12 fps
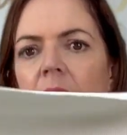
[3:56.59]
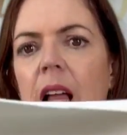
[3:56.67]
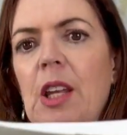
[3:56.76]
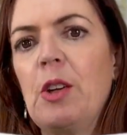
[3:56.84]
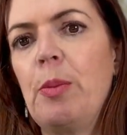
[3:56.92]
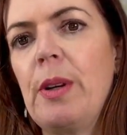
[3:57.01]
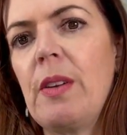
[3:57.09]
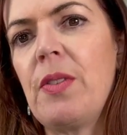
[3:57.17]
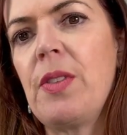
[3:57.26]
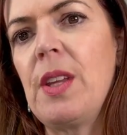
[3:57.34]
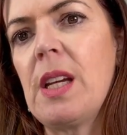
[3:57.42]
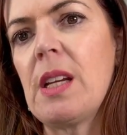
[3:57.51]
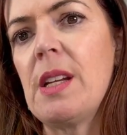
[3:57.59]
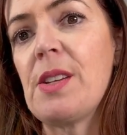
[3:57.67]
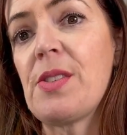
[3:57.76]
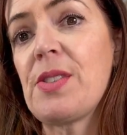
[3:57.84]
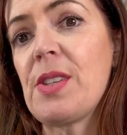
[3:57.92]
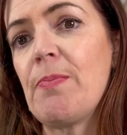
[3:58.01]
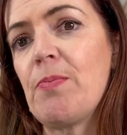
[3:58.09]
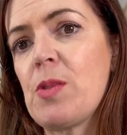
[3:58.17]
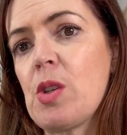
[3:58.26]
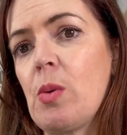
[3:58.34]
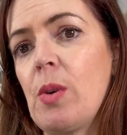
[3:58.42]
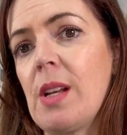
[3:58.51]
a little bit of thickness
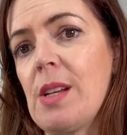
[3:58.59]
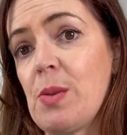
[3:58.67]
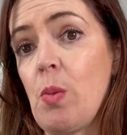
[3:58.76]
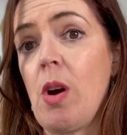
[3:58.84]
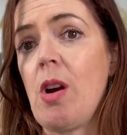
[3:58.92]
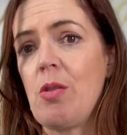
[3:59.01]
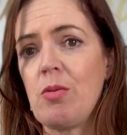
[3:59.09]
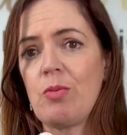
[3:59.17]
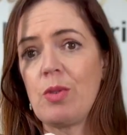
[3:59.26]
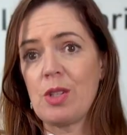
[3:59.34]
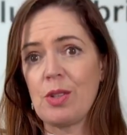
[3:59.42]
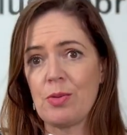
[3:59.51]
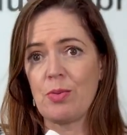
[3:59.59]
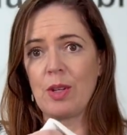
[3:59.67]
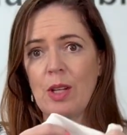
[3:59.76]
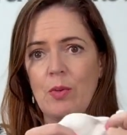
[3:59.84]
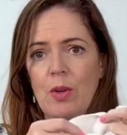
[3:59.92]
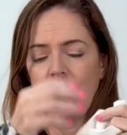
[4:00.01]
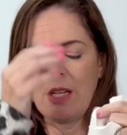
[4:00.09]
to it as well, which is really, really